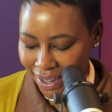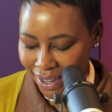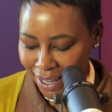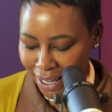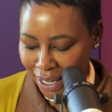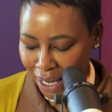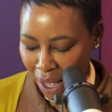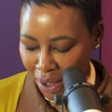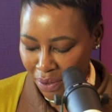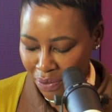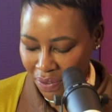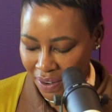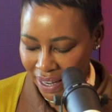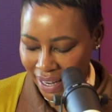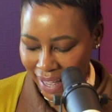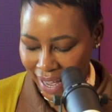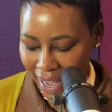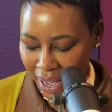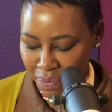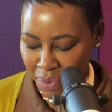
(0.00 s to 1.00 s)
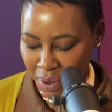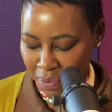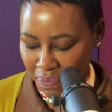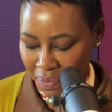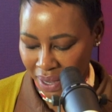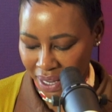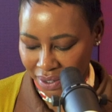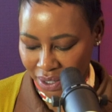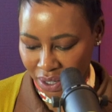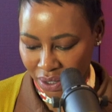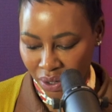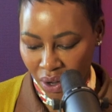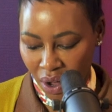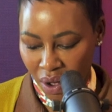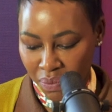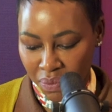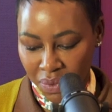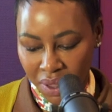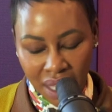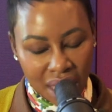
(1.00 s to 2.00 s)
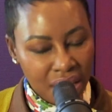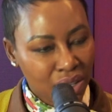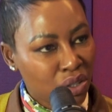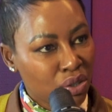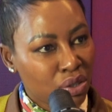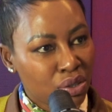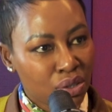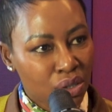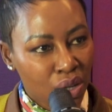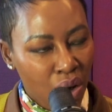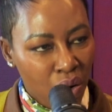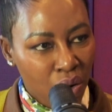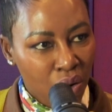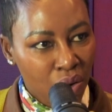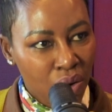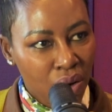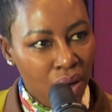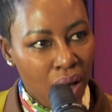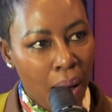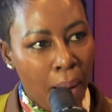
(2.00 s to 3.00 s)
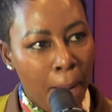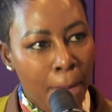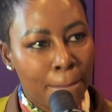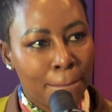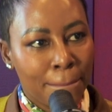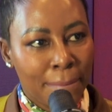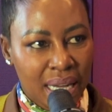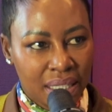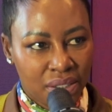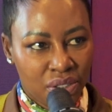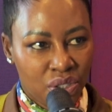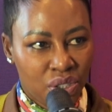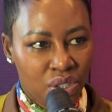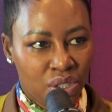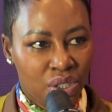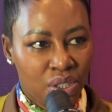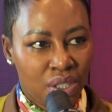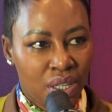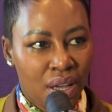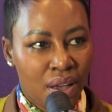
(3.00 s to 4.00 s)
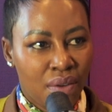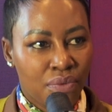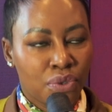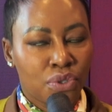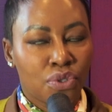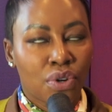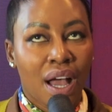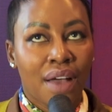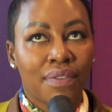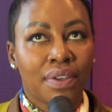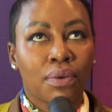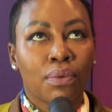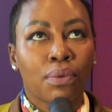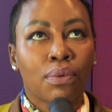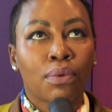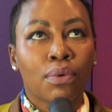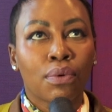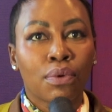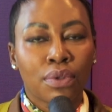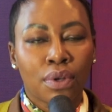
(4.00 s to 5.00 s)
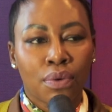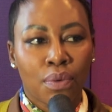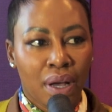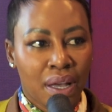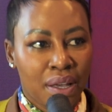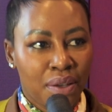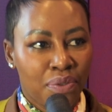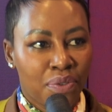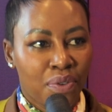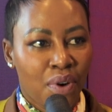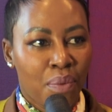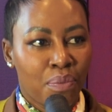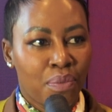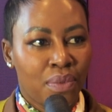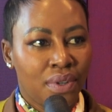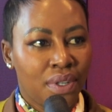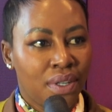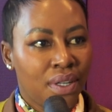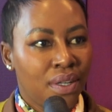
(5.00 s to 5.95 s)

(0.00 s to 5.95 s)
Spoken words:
Lifelabmed.com. Thank you so much for driving all the way from